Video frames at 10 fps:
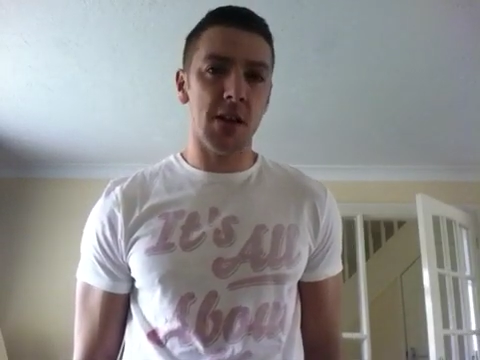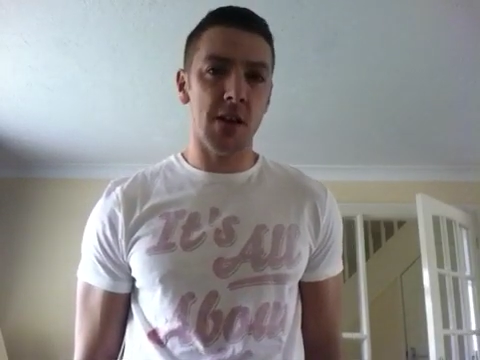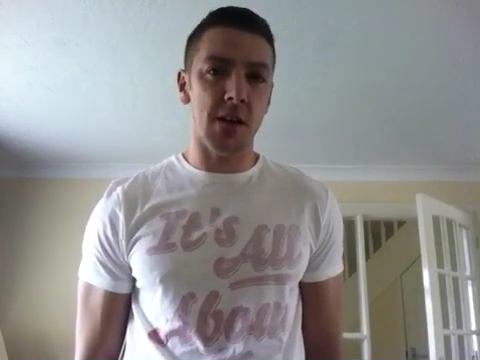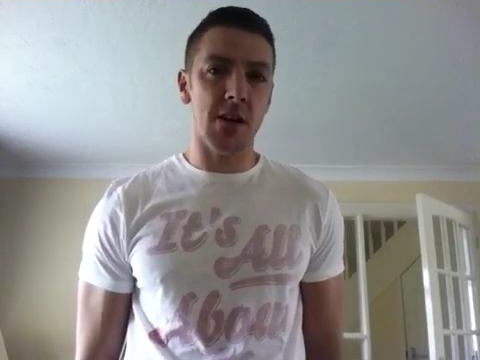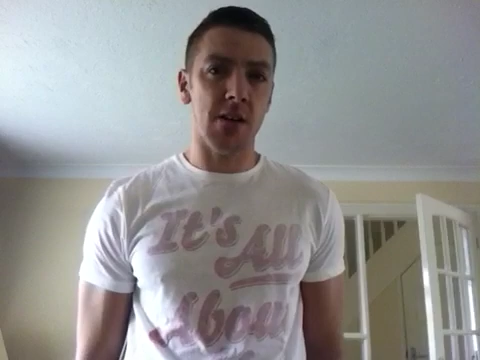
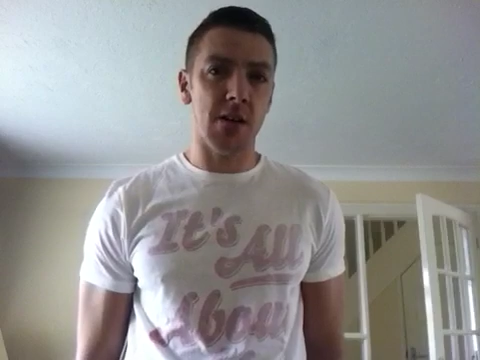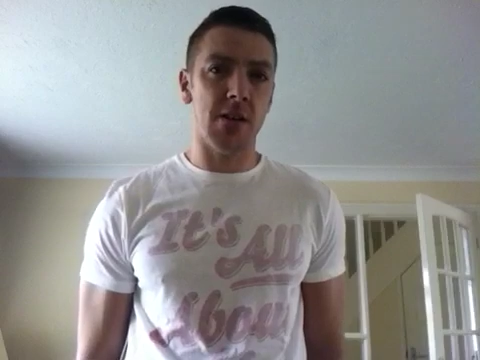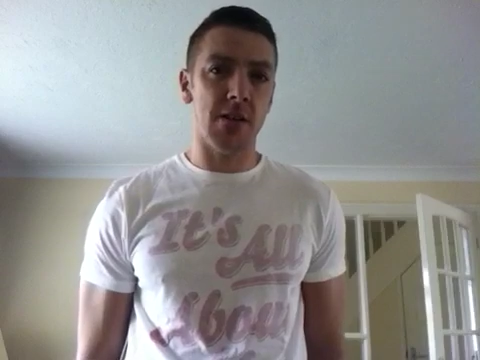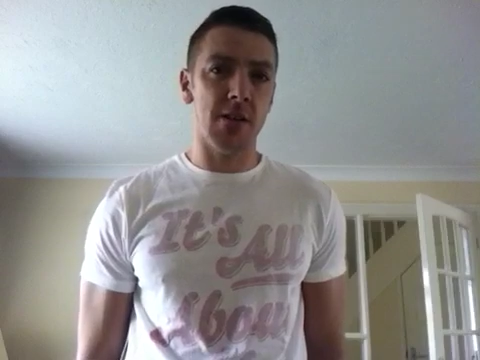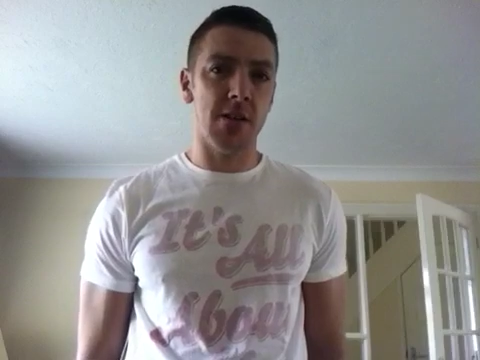yeah,
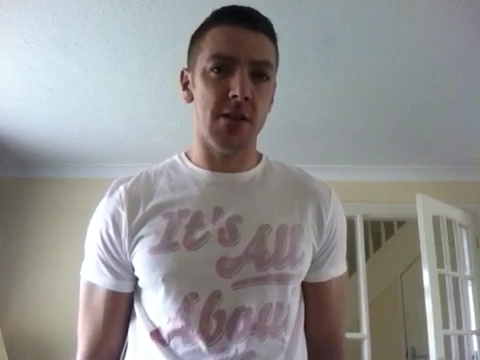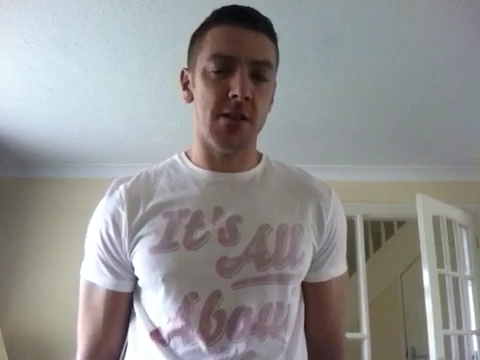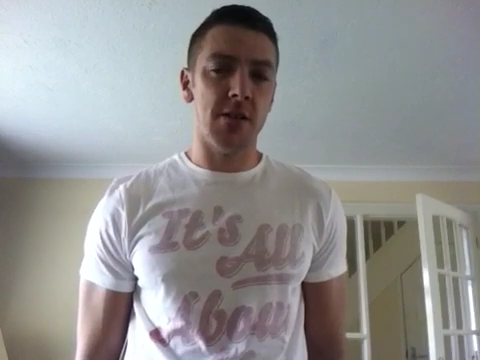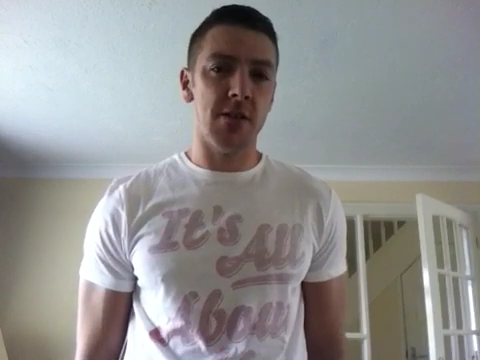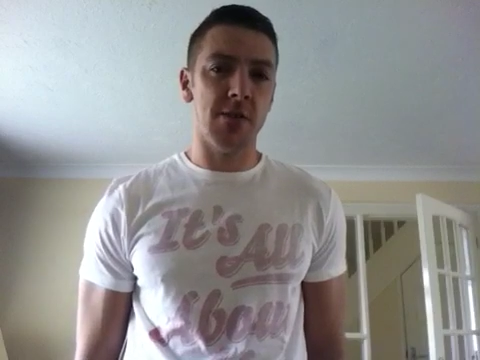
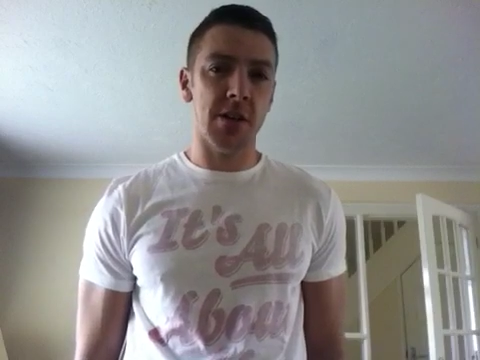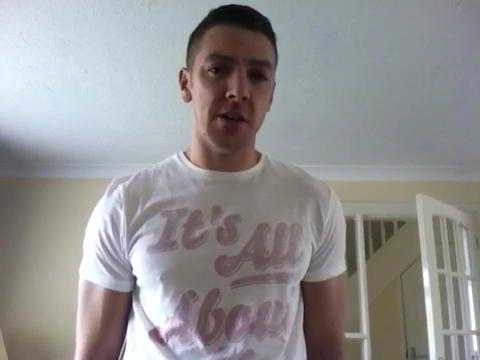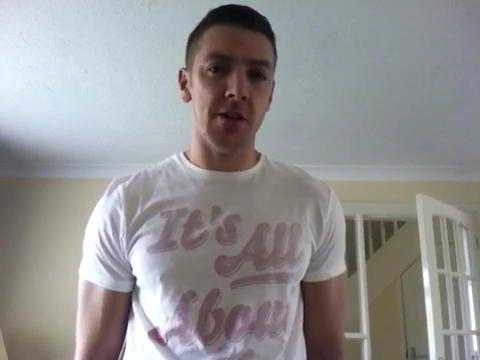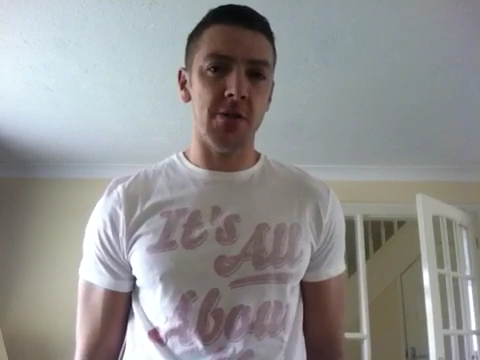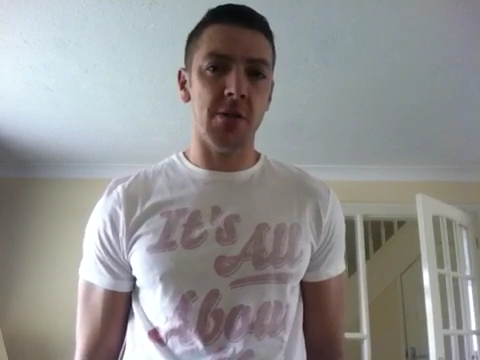
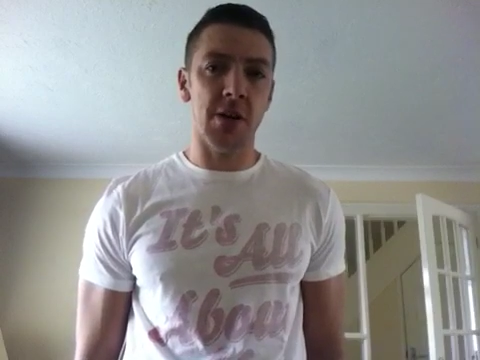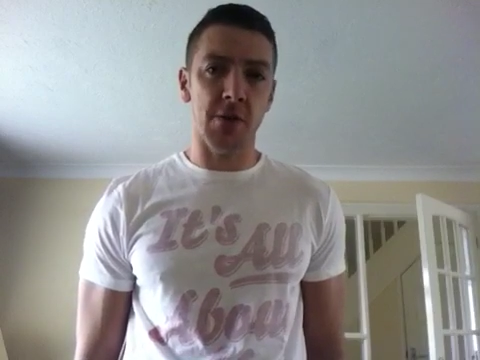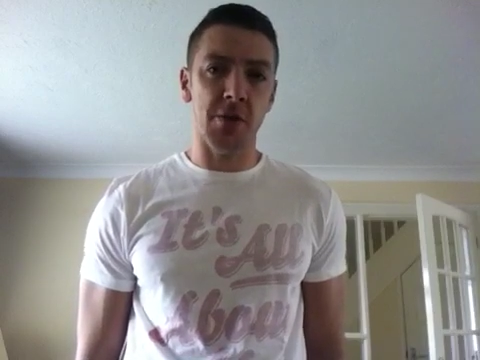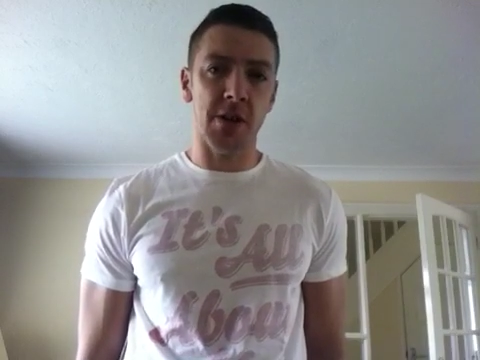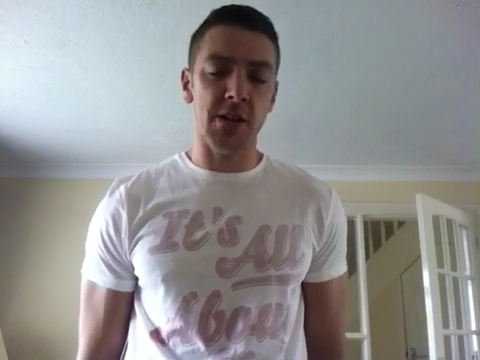thank you
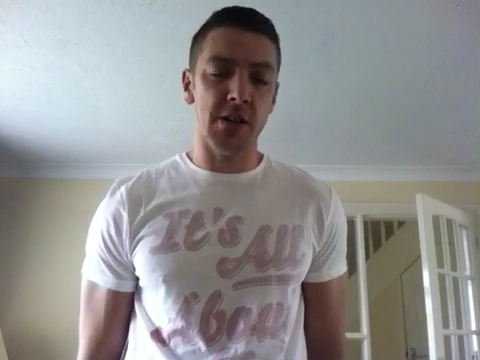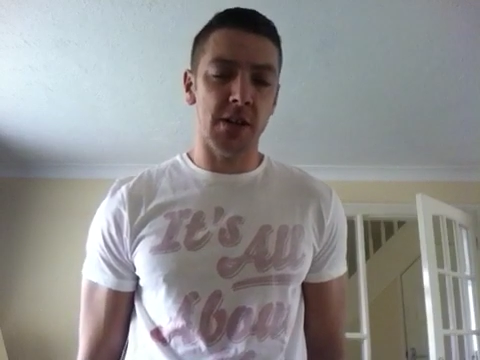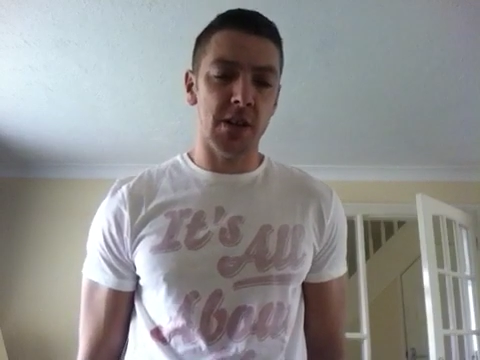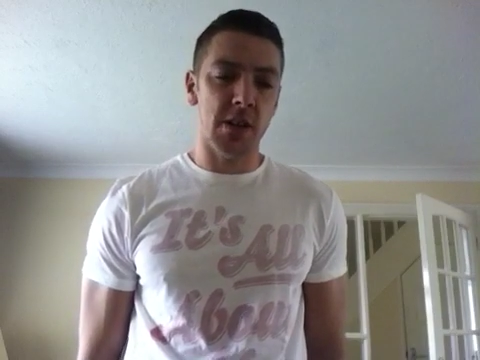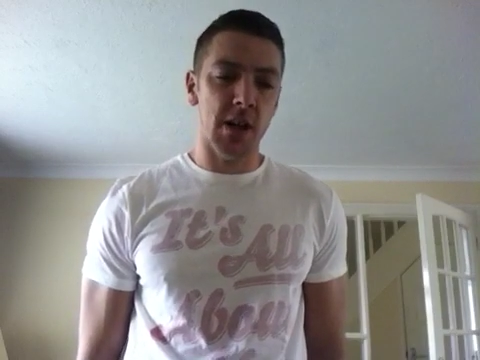everybody.
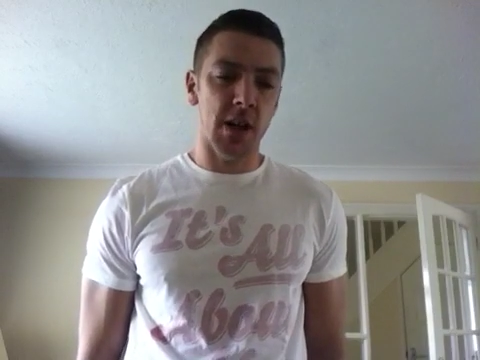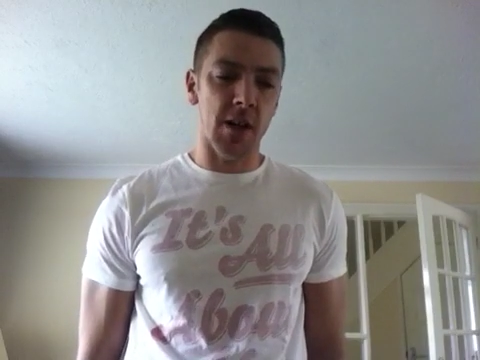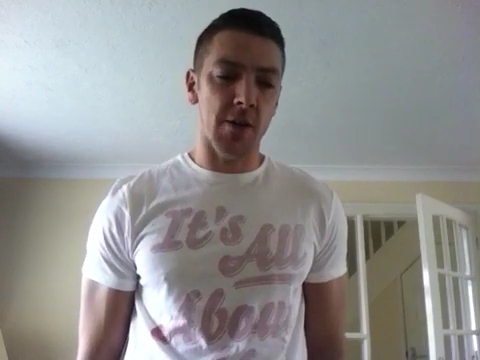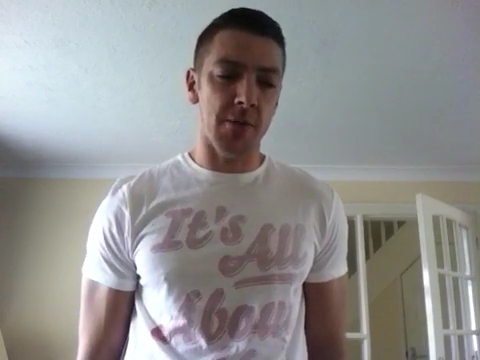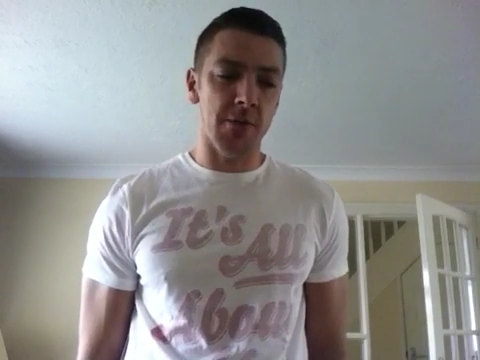
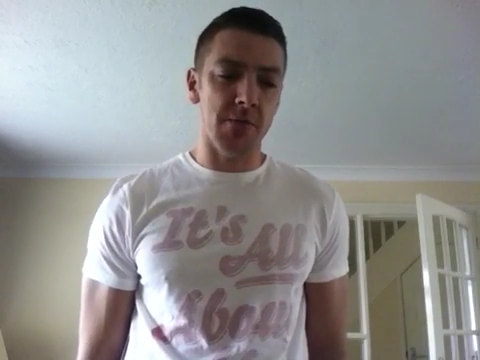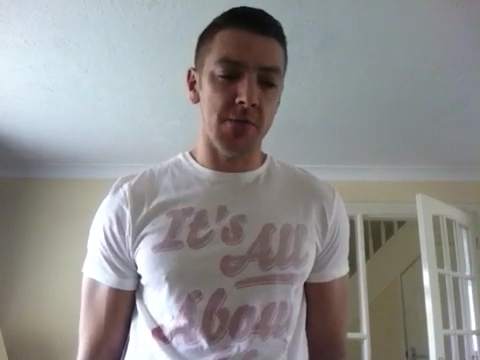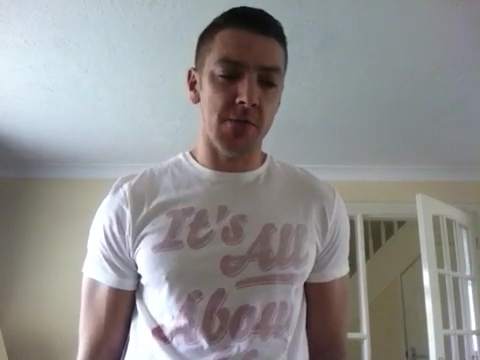And